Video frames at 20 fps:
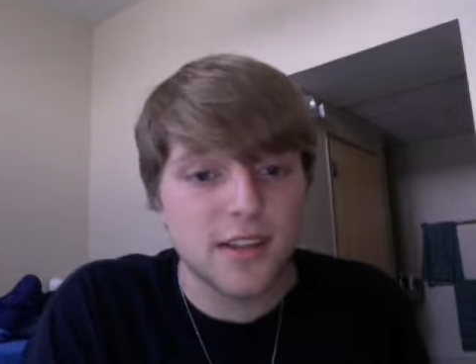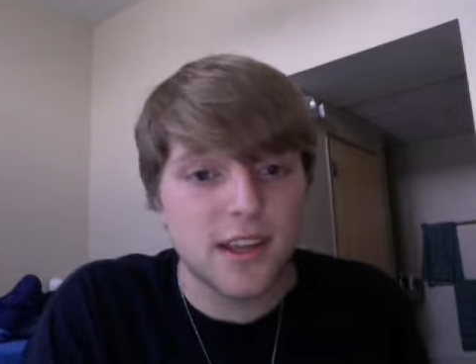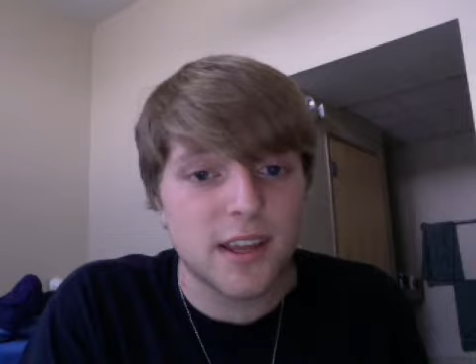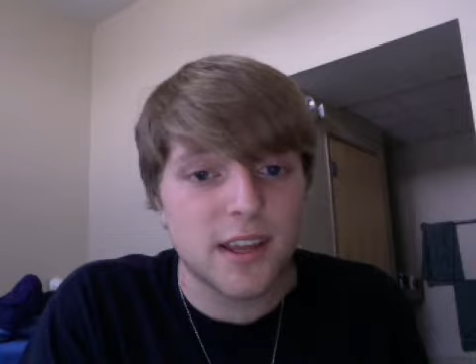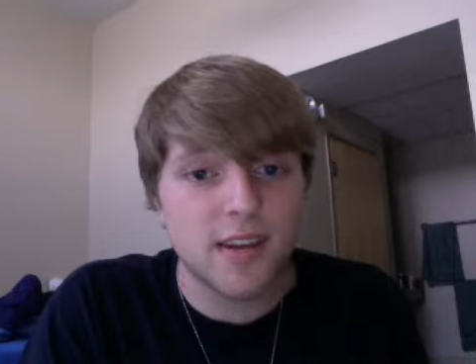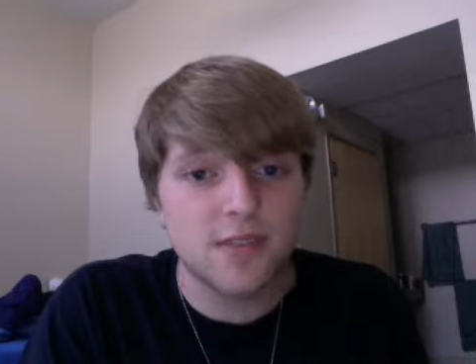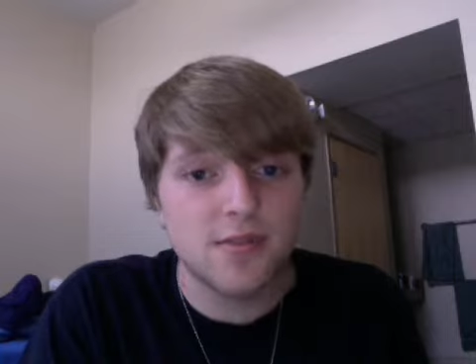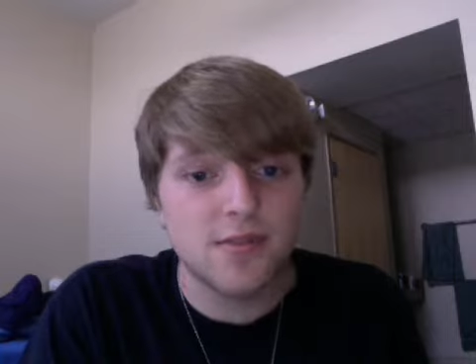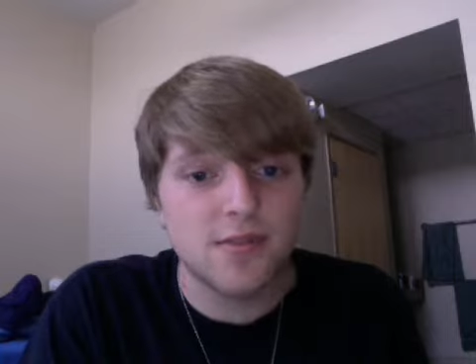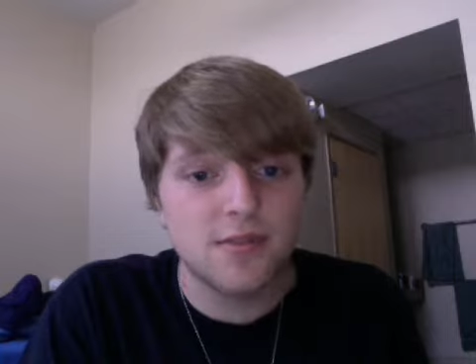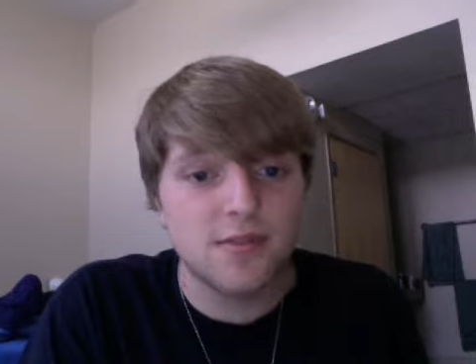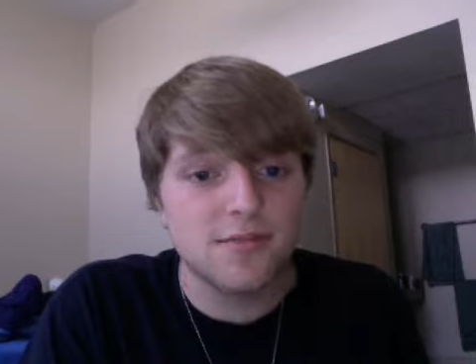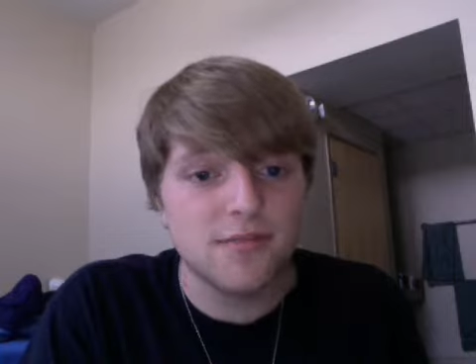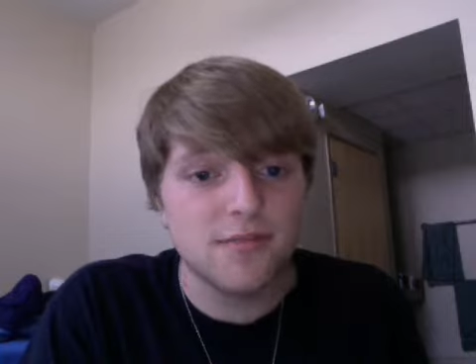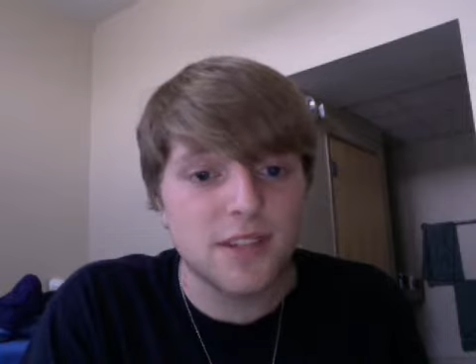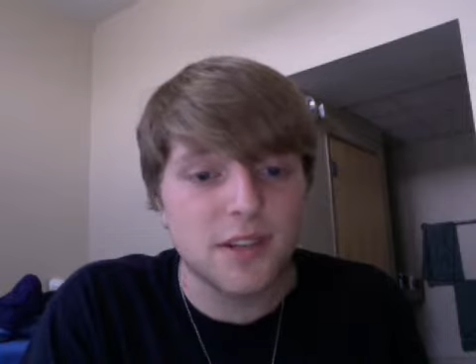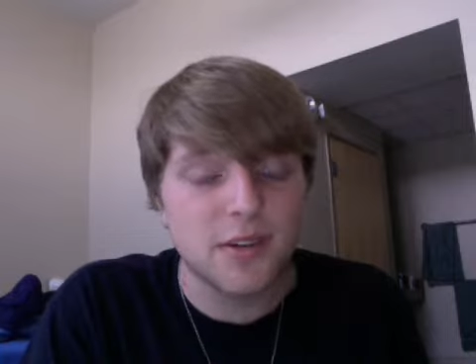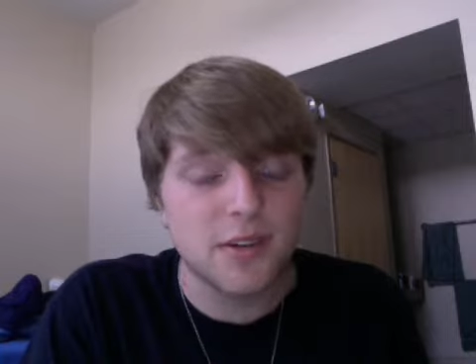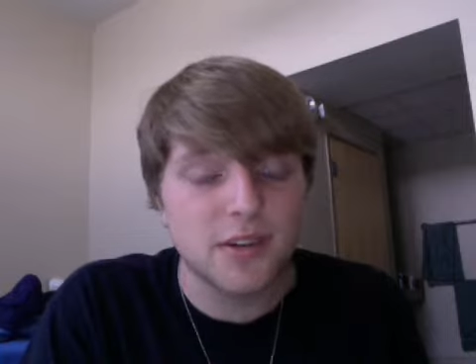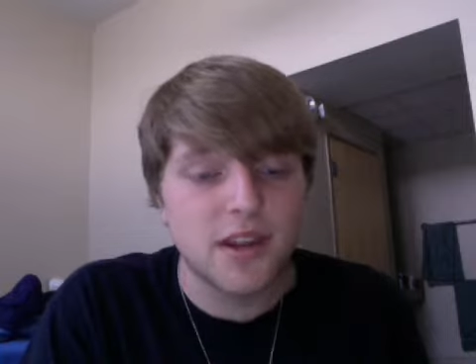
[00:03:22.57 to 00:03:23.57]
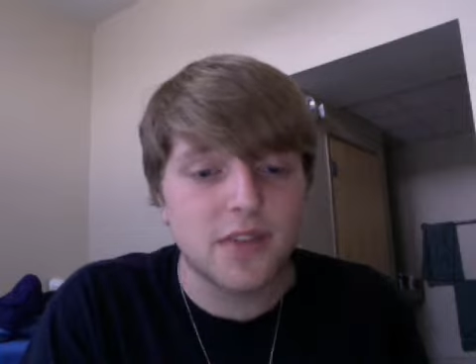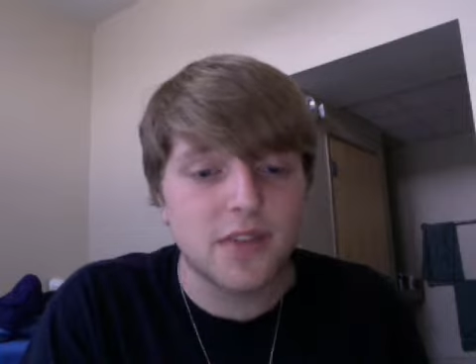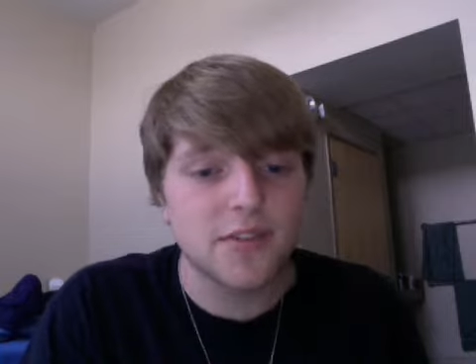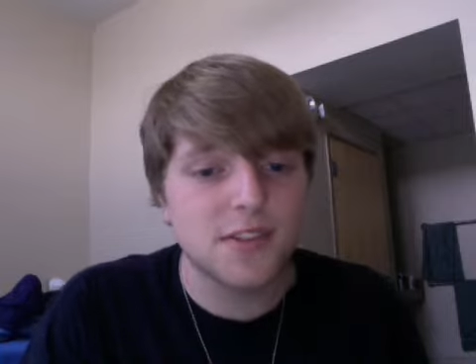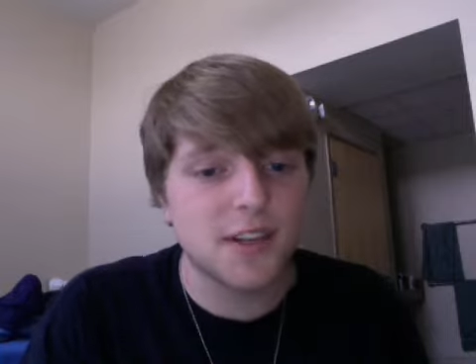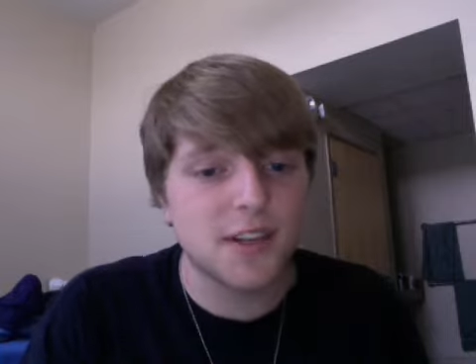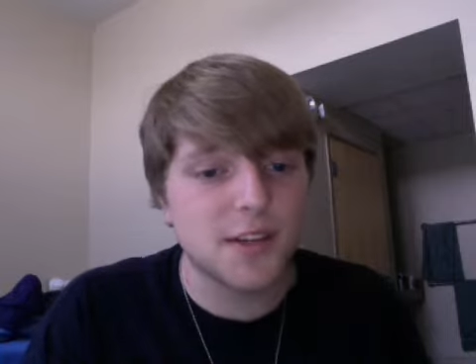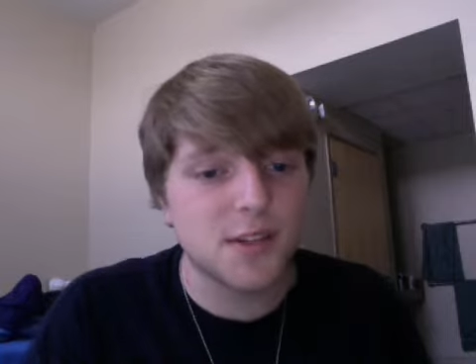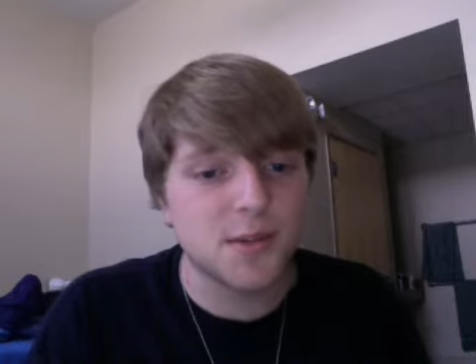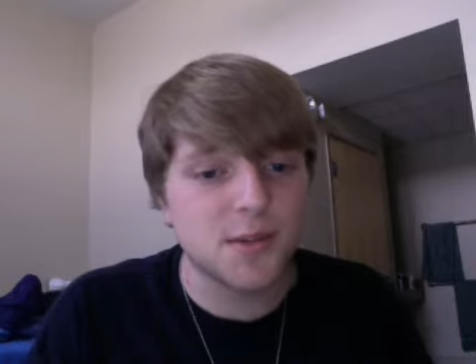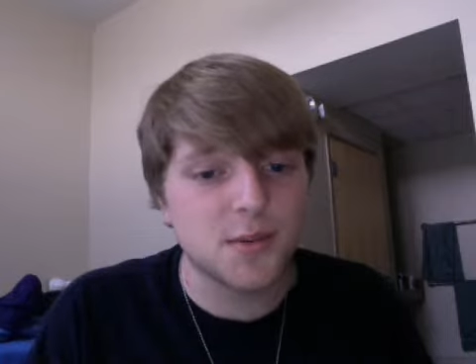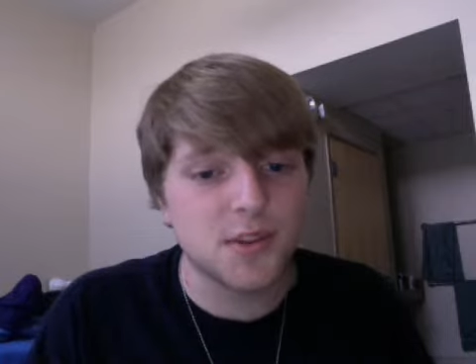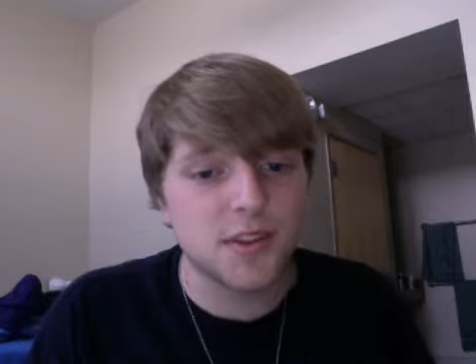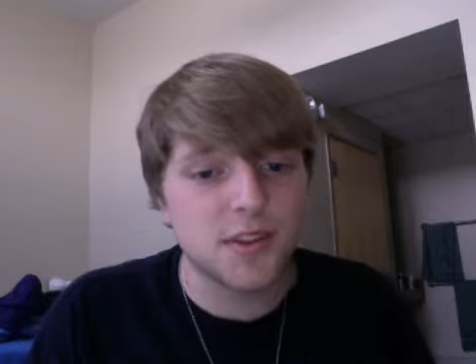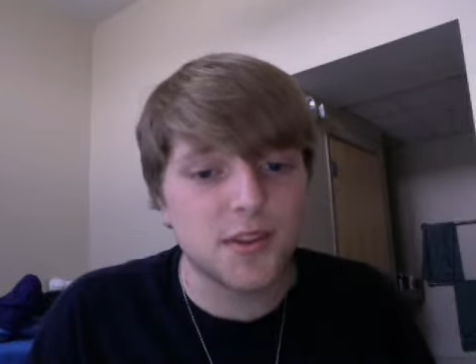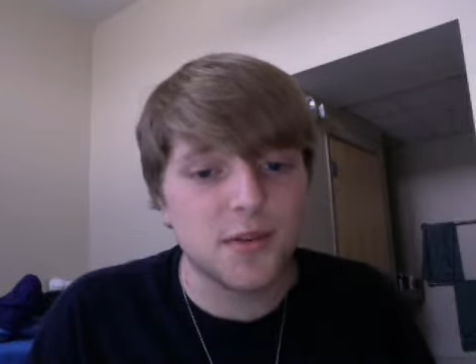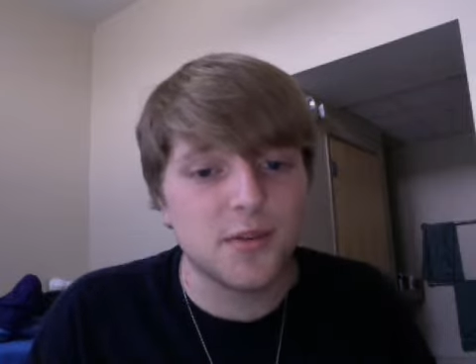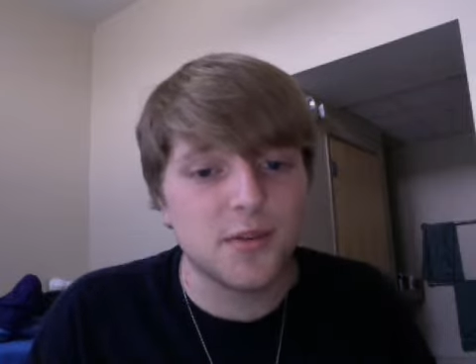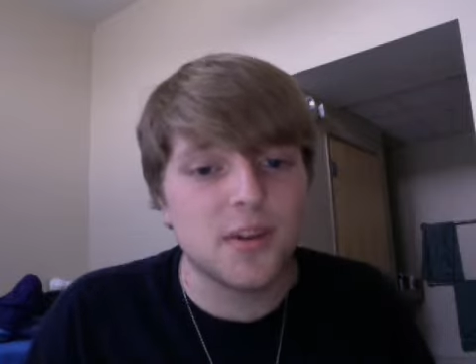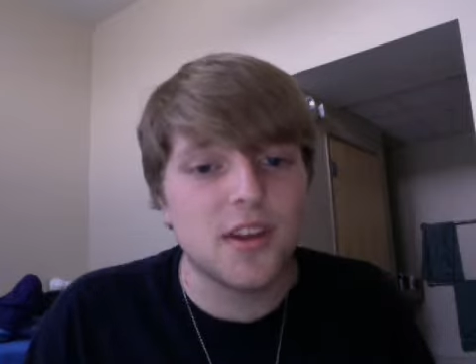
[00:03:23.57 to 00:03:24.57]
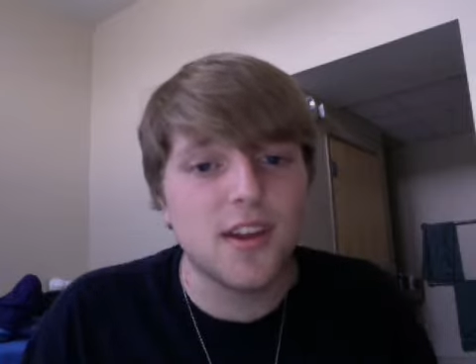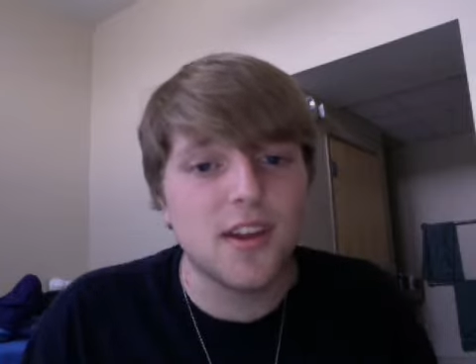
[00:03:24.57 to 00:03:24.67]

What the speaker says: have a conversation with you,